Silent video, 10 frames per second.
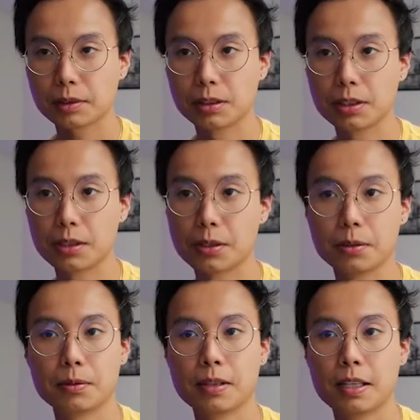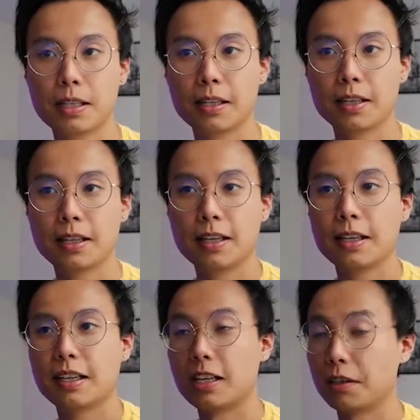So
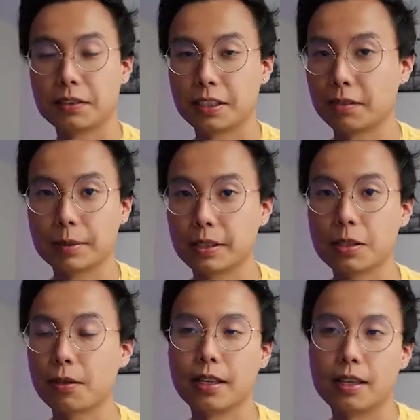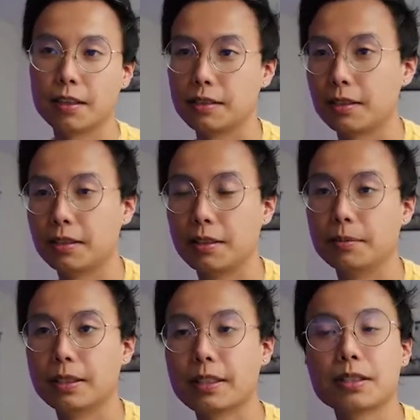I obviously going to soak that.
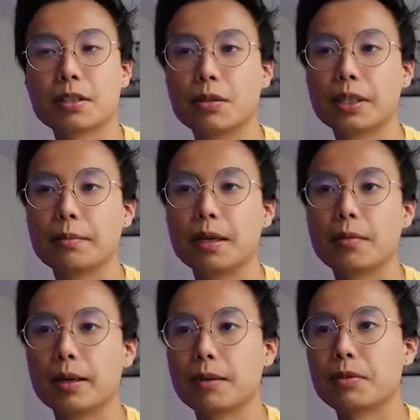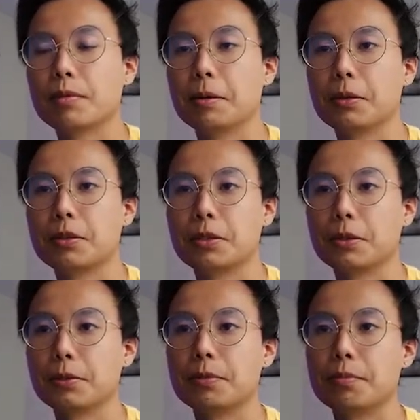It takes 3 Mud Bombs to be able
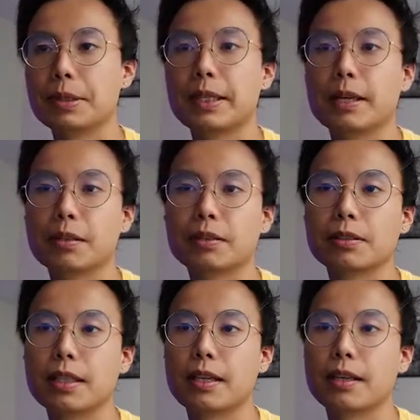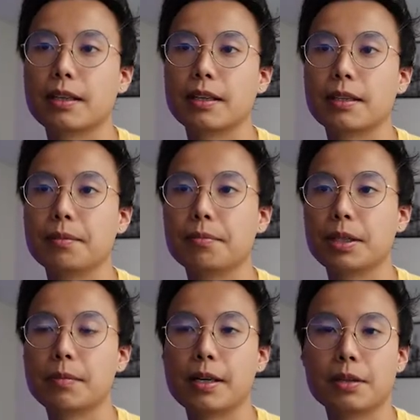to beat out a
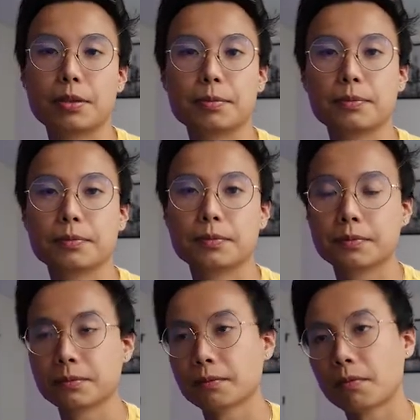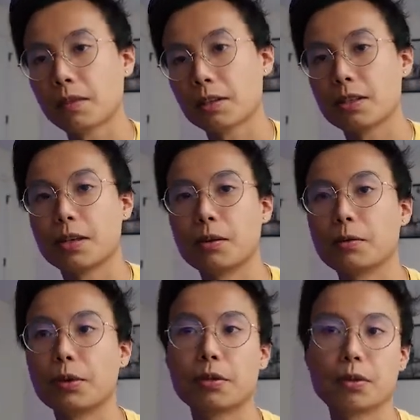mirror match. So
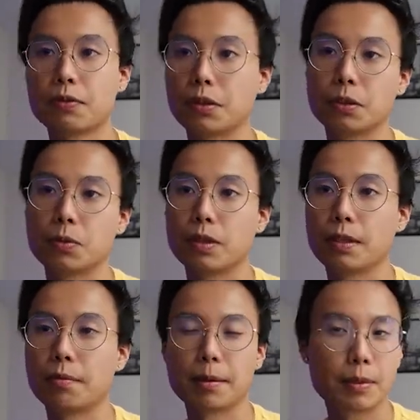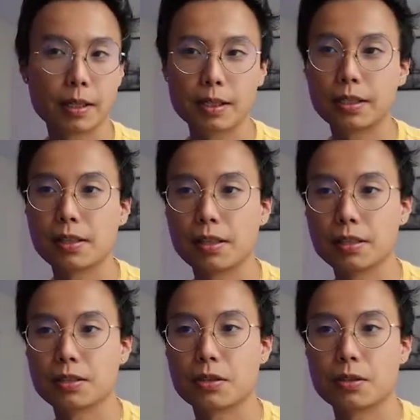we throw the first one. My play here
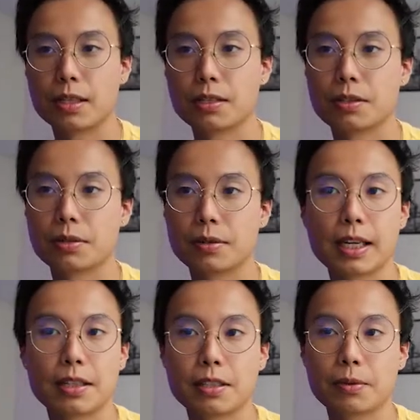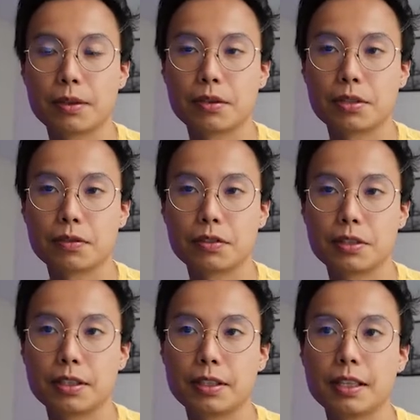is to try to catch it with the Shift
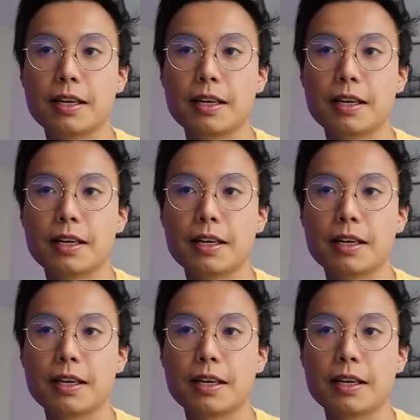Tree,